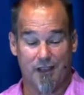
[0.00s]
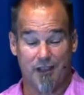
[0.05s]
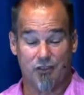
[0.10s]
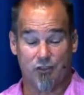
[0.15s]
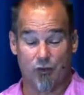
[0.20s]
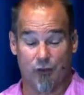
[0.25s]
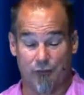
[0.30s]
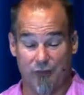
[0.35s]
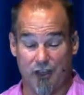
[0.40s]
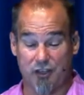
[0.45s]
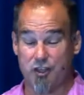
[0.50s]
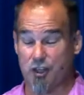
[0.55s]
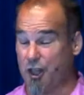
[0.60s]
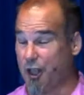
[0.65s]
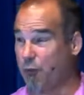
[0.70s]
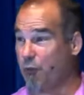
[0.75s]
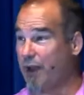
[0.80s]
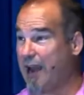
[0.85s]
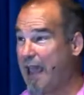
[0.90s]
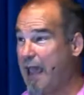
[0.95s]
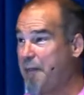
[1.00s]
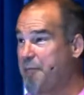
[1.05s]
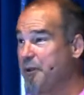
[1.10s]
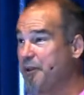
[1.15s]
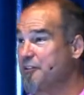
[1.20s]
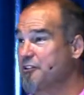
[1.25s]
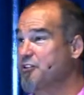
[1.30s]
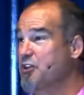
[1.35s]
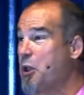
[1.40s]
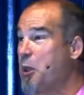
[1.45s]
So eventually, what
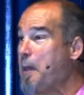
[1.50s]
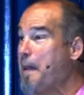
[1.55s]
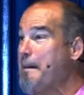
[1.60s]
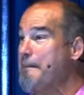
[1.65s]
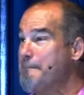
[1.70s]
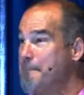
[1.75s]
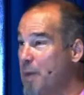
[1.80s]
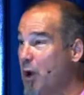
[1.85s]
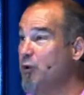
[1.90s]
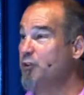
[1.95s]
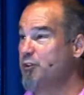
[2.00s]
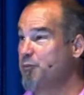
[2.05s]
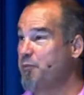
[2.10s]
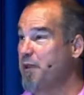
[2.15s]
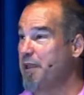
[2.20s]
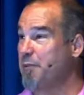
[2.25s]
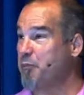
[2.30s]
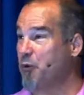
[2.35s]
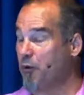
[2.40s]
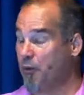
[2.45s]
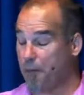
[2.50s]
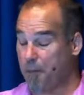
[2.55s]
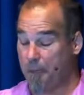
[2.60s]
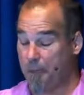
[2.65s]
happens? Most people